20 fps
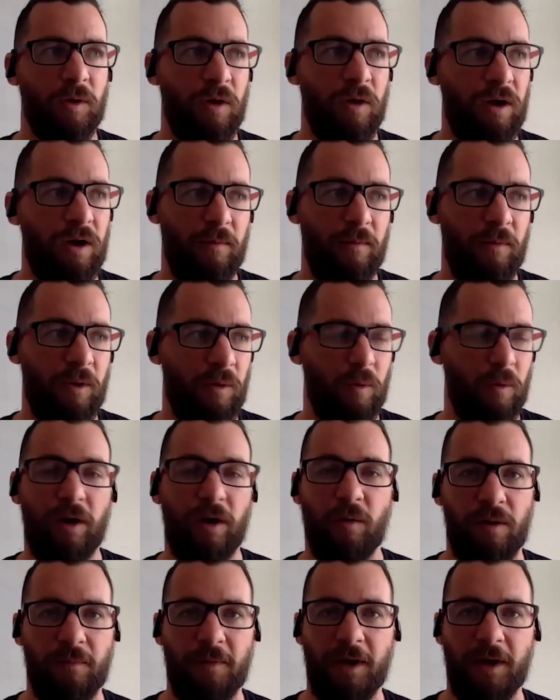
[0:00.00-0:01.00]
um, we don't
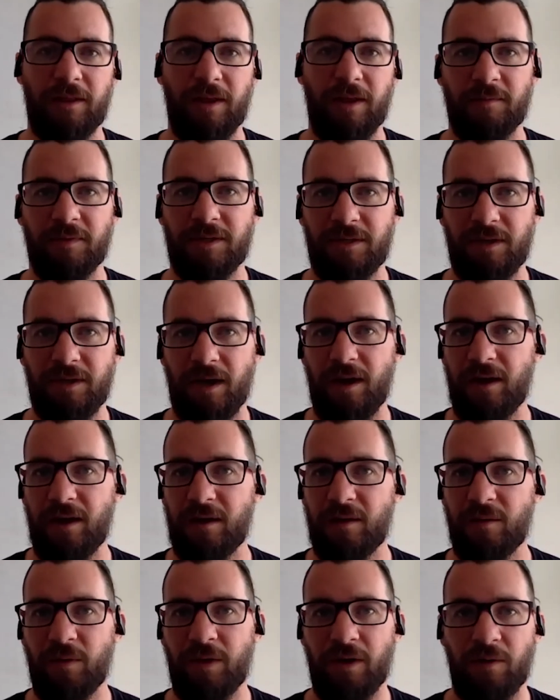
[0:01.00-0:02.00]
want to make that mistake.
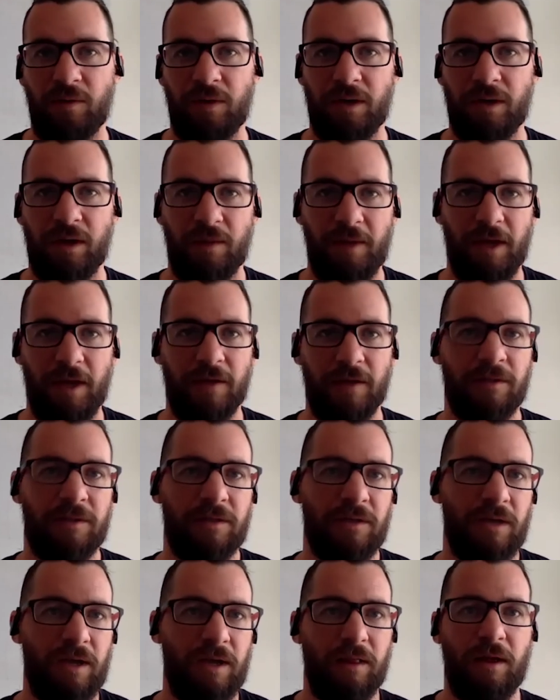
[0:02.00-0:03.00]
We don't want to come out and
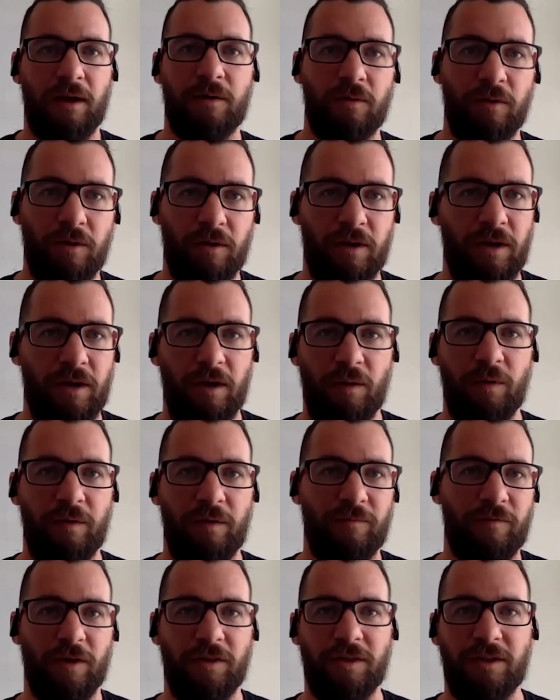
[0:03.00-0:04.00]
say, like, look here,
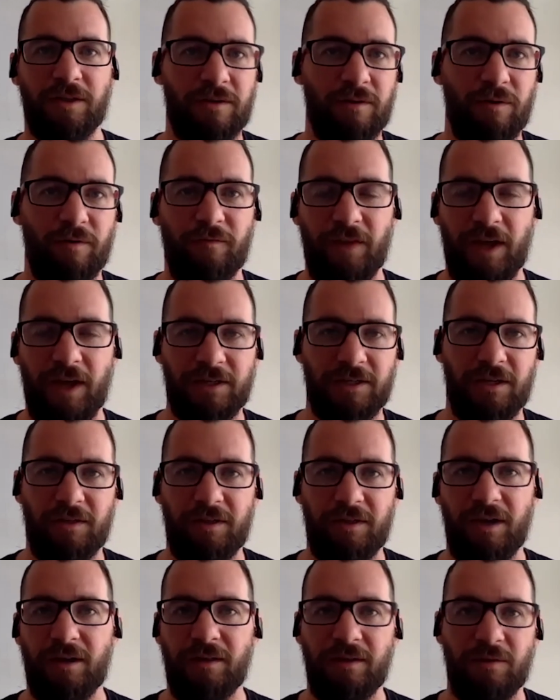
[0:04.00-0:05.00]
we've got this cool flashy
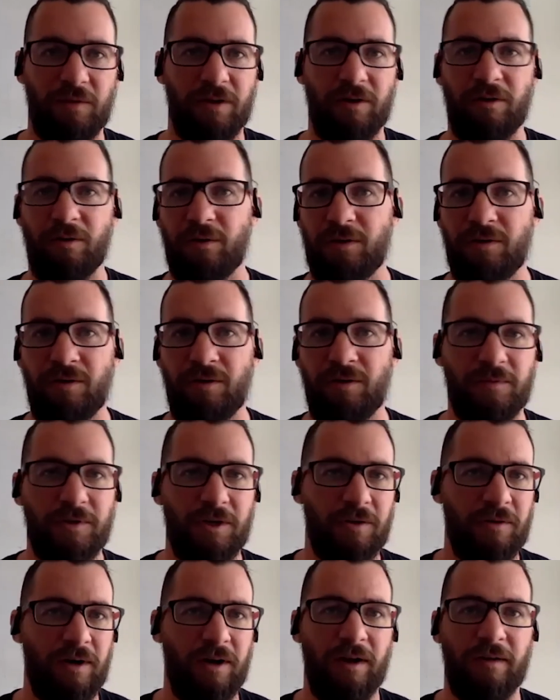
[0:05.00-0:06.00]
thing that we're going to do with
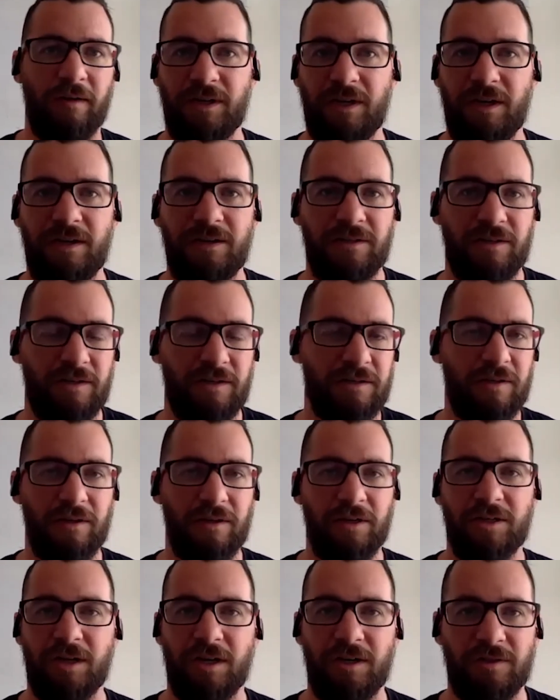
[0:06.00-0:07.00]
crypto and NFTs and it's
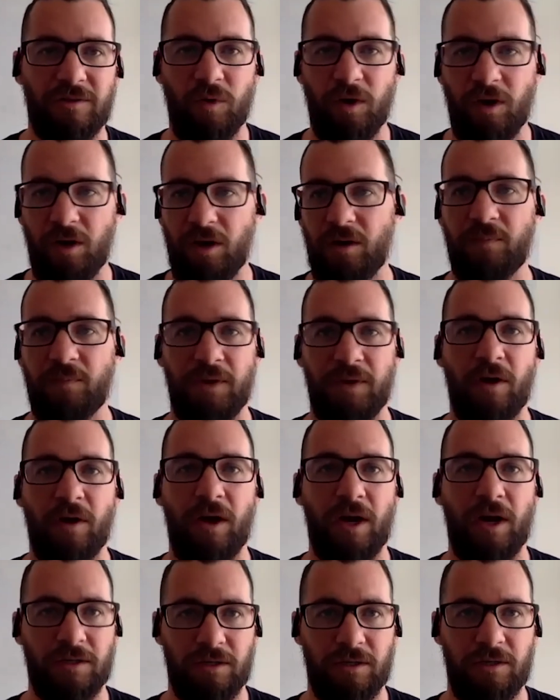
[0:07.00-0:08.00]
going to change the world, but not
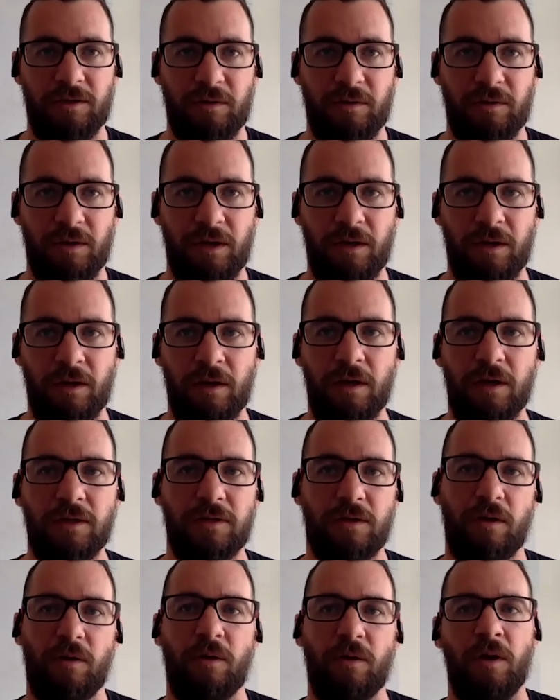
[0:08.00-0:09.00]
actually do it.
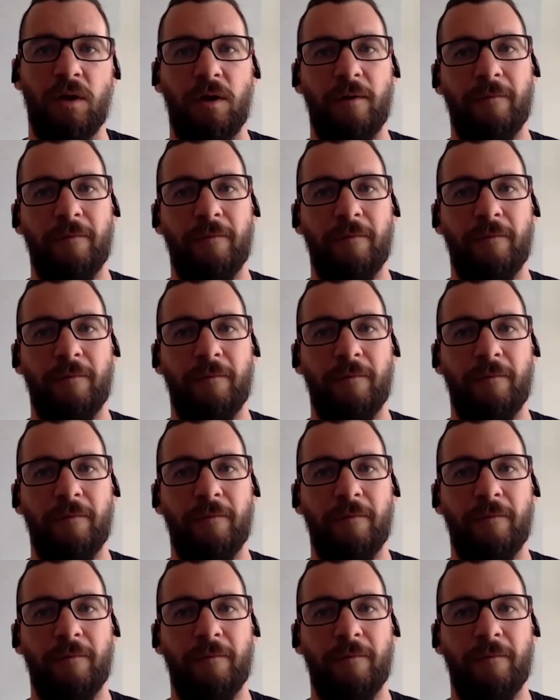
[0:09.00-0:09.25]
So